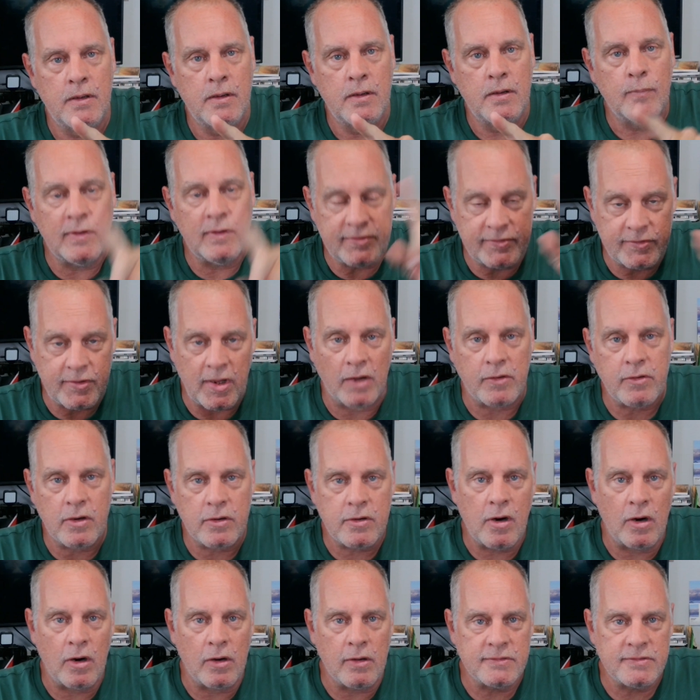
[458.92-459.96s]
was Tucker
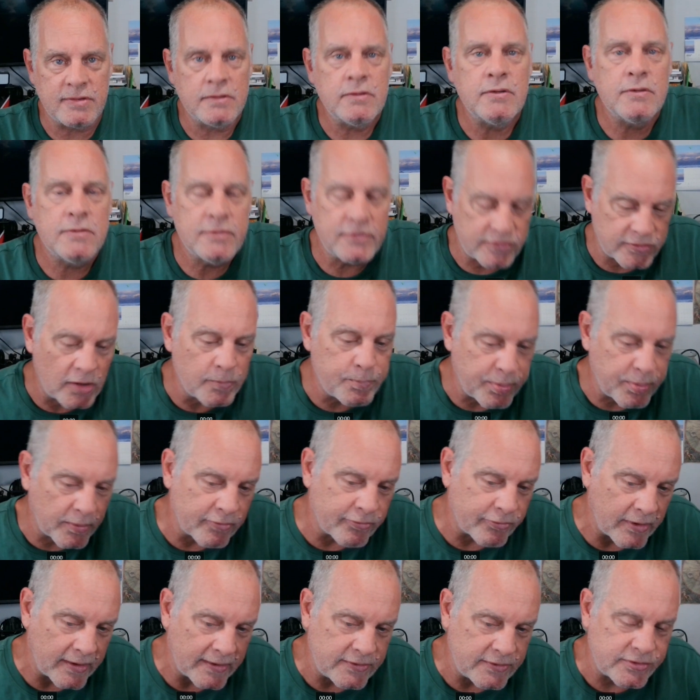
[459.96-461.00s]
Carlson, super
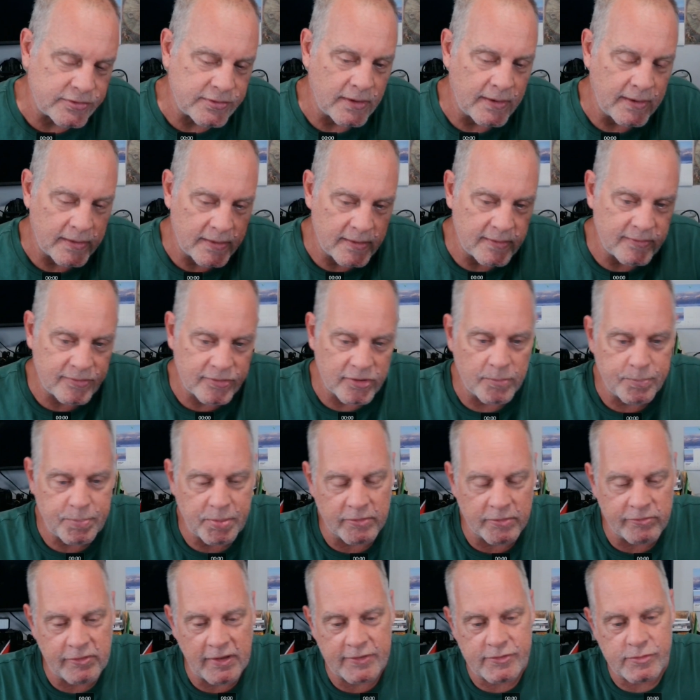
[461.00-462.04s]
rich, and his super
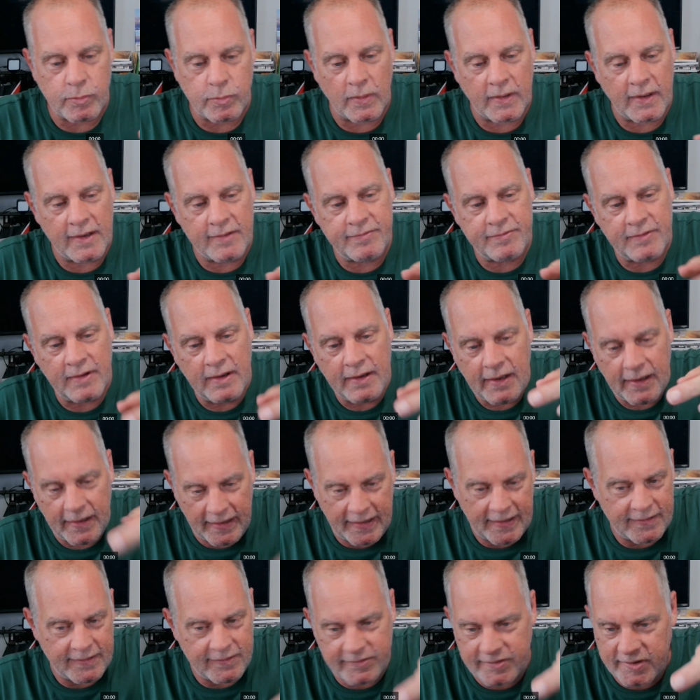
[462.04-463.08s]
rich wife,
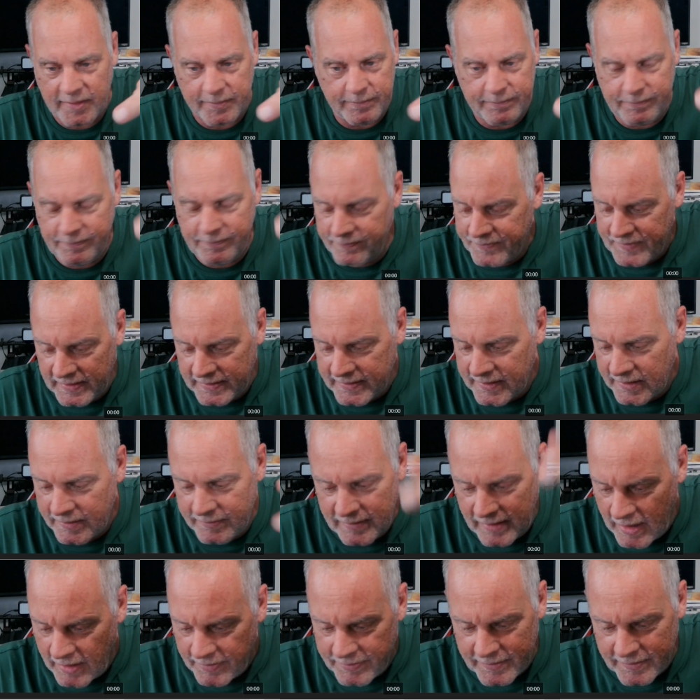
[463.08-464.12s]
and some
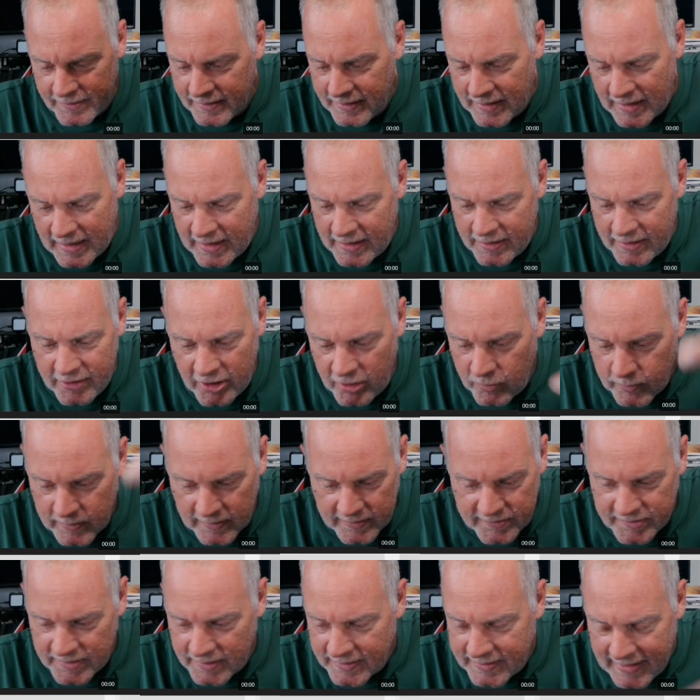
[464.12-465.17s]
fucking other guy who
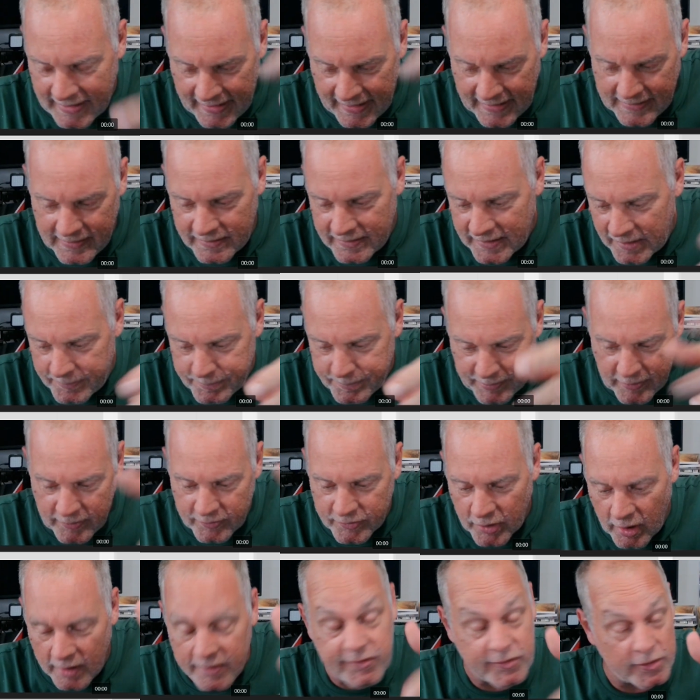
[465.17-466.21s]
was a candidate
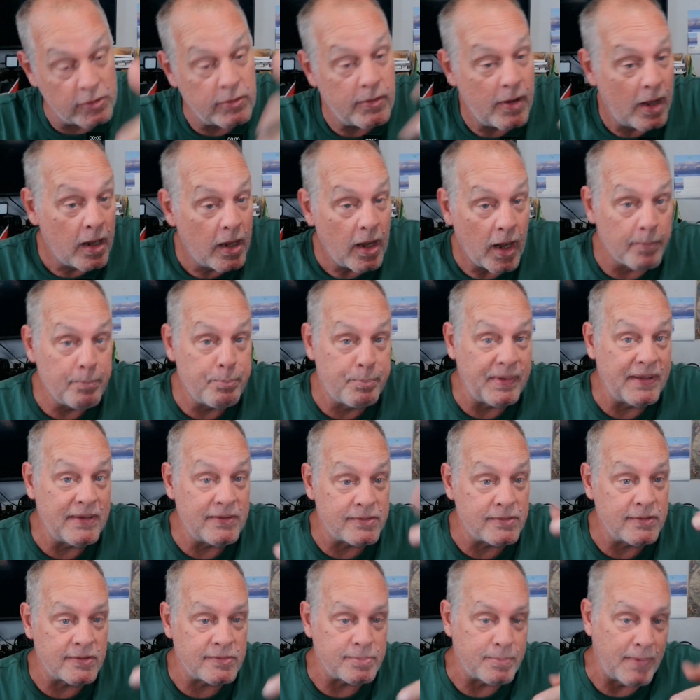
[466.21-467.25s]
who's also a
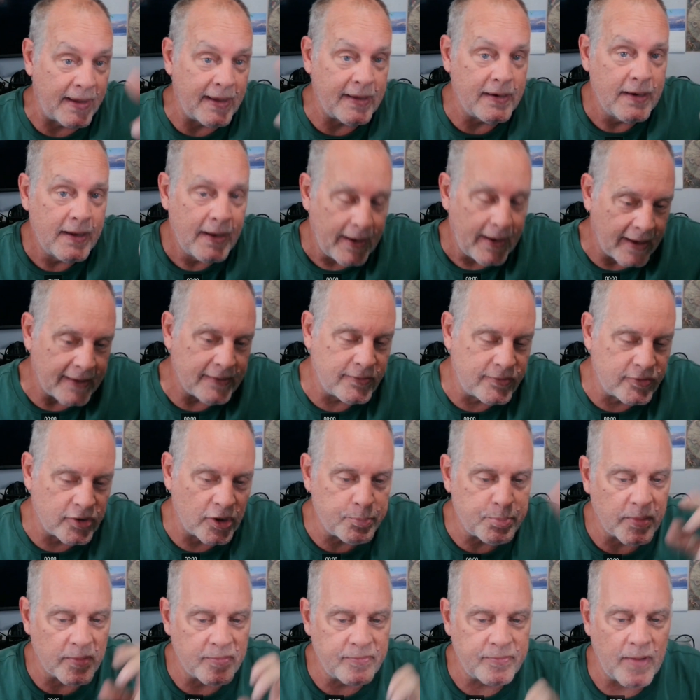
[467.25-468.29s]
businessman and
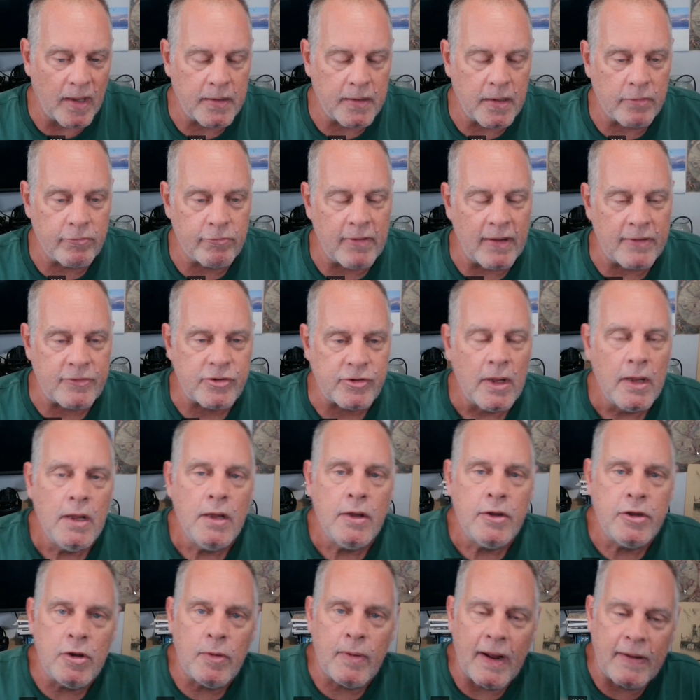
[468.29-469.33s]
super fucking rich.
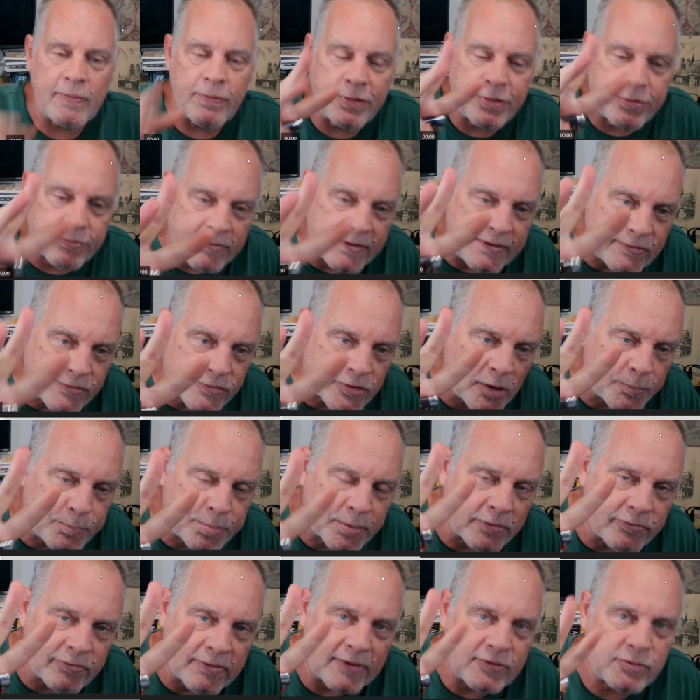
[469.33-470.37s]
You had three
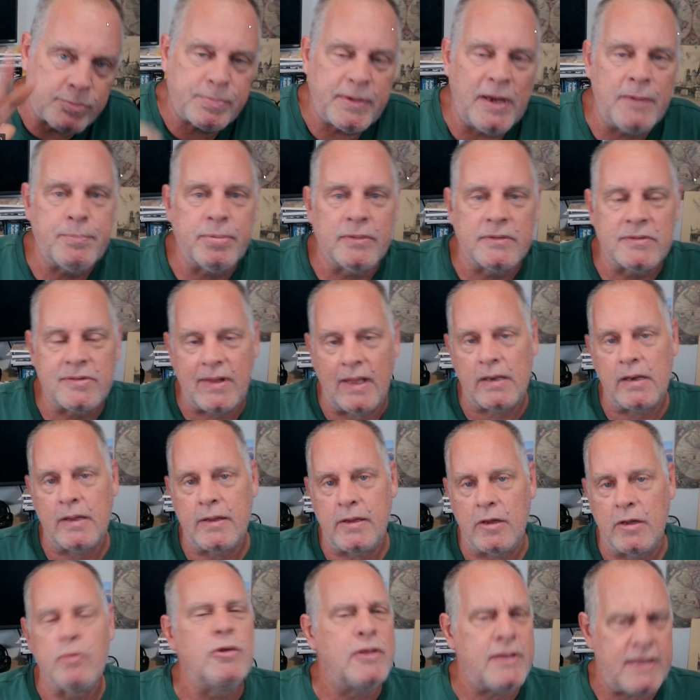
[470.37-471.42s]
super rich people telling
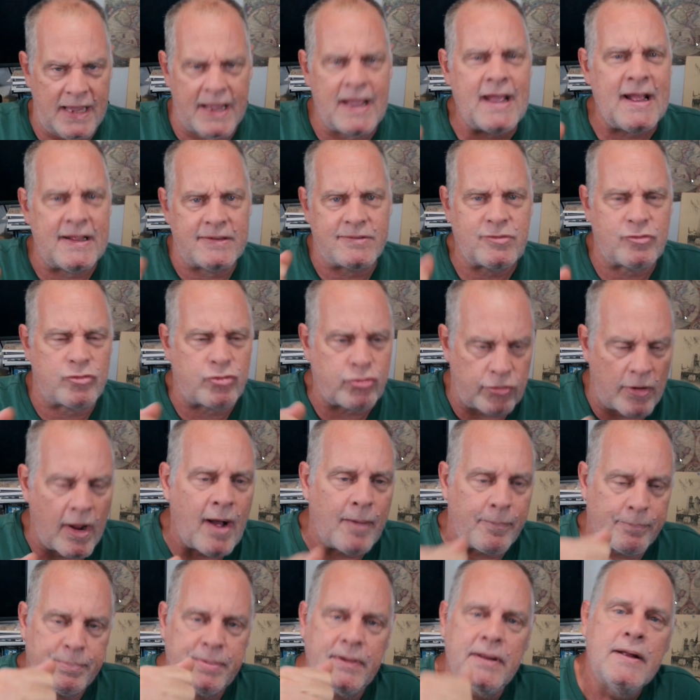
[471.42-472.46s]
you, yes,
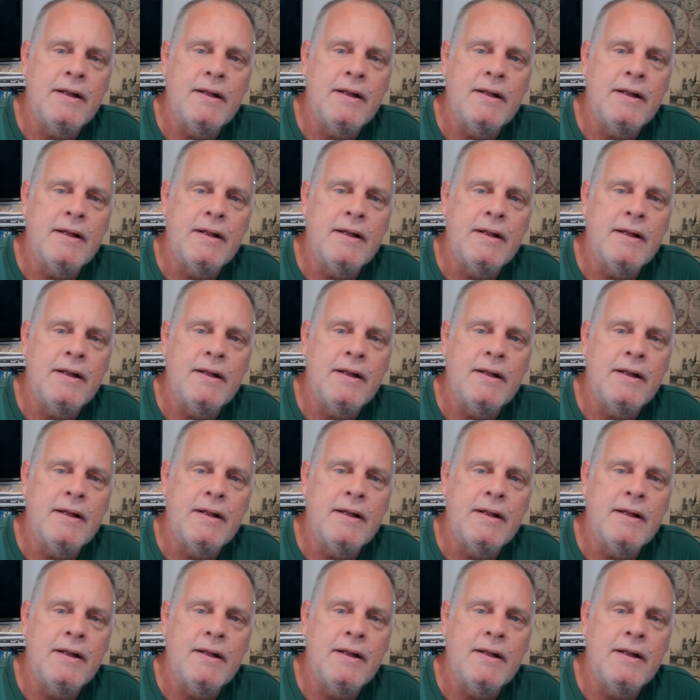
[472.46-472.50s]
Trump,